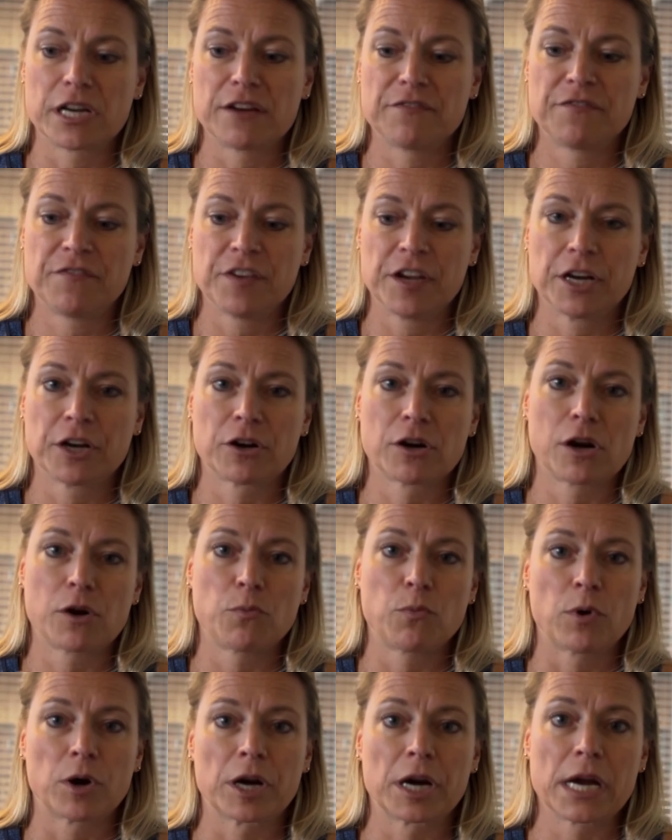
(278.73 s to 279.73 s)
a fear, a
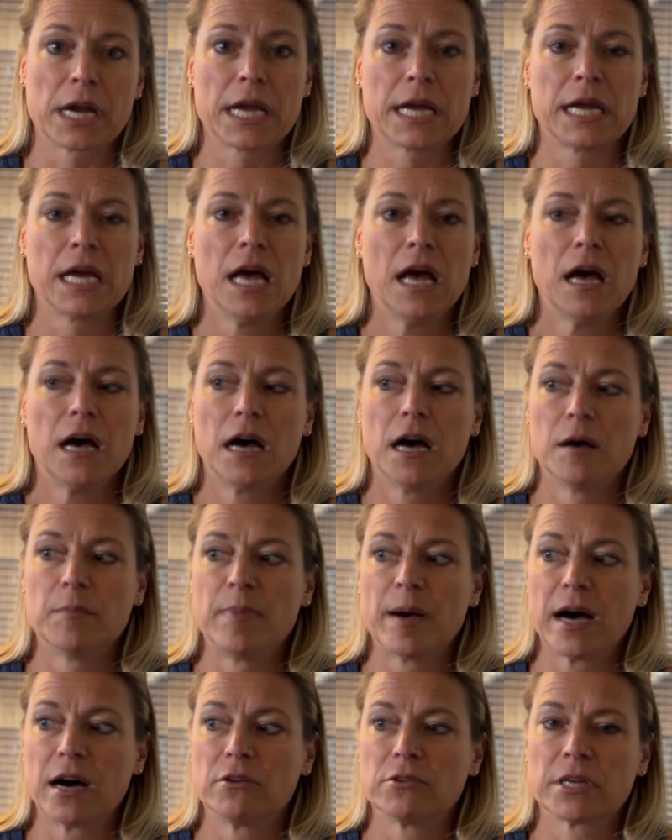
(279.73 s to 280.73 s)
worry
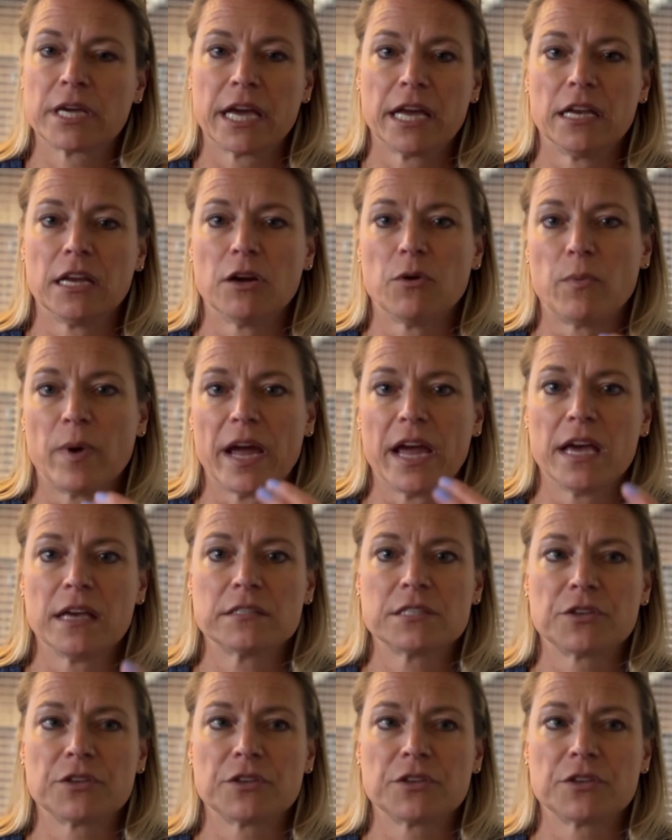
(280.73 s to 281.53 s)
about gaining weight.